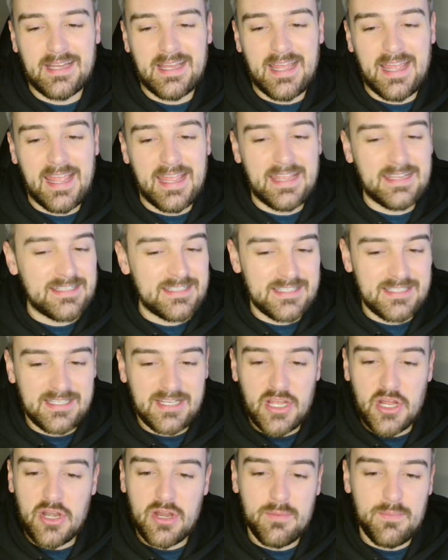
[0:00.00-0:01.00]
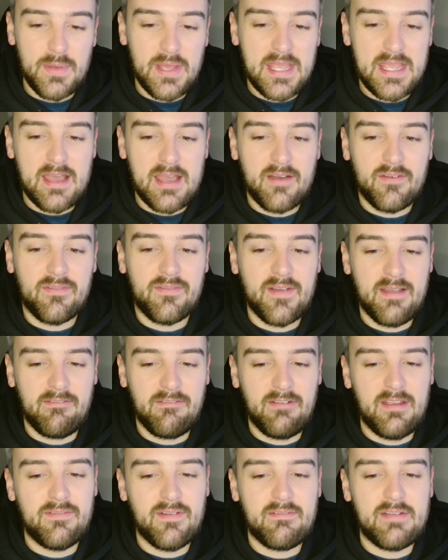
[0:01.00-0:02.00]
It's going to be a
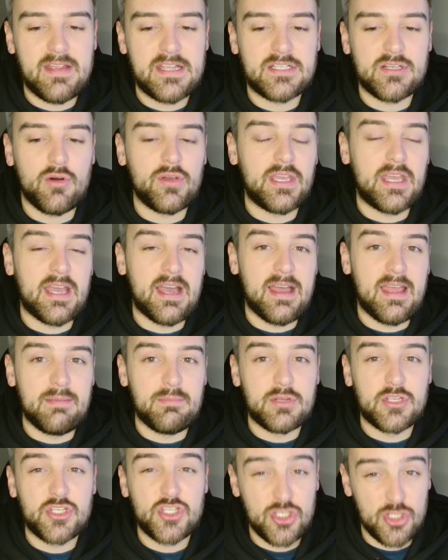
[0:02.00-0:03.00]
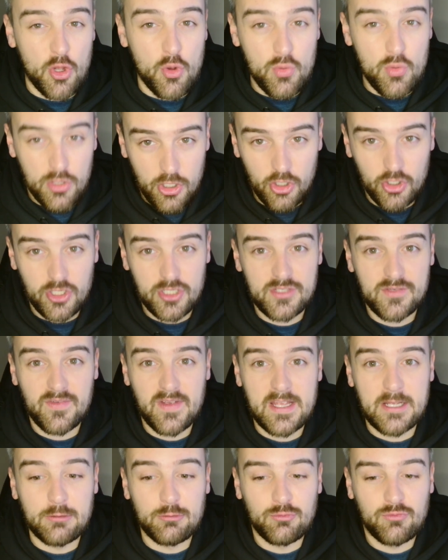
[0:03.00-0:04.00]
very, very tight game. Stoke
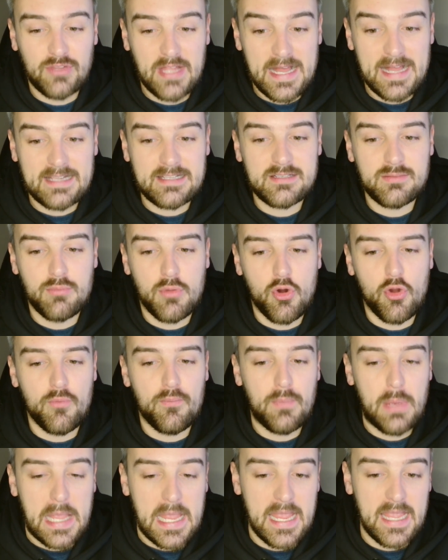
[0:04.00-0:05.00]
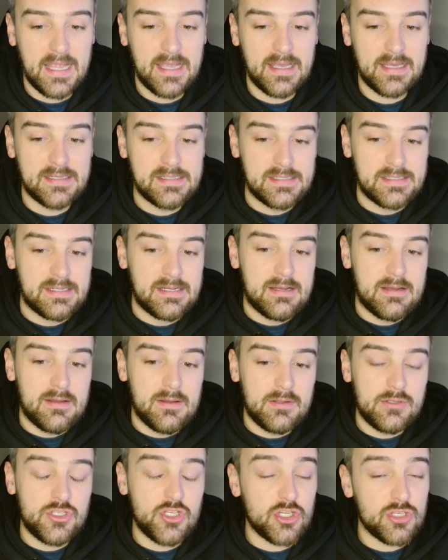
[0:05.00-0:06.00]
Huddersfield, that's my pick.
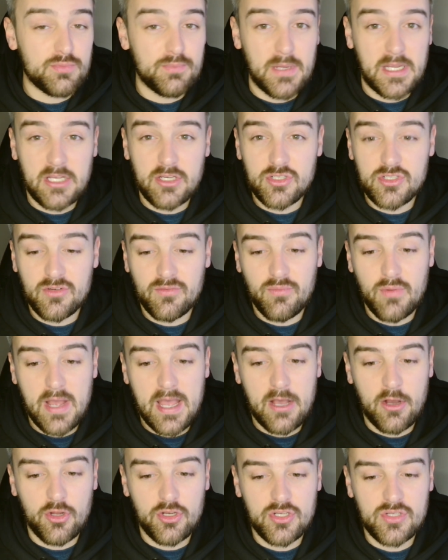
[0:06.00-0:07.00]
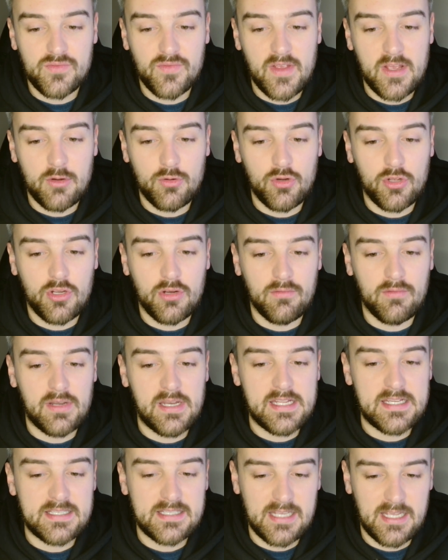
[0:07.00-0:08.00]
Just because of where Huddersfield are
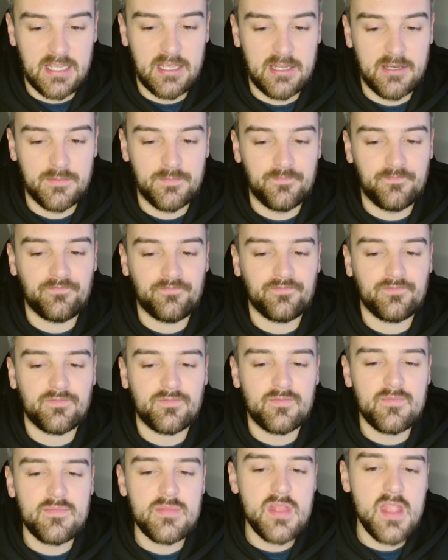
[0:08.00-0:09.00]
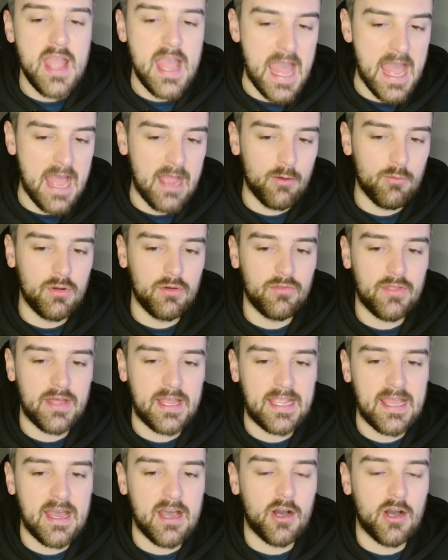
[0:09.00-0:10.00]
currently sitting. How will
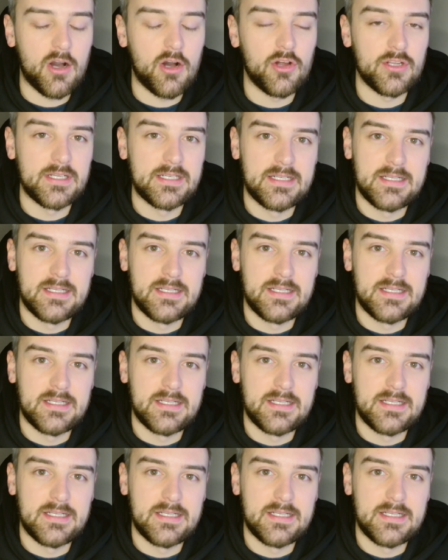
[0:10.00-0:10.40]
they get on?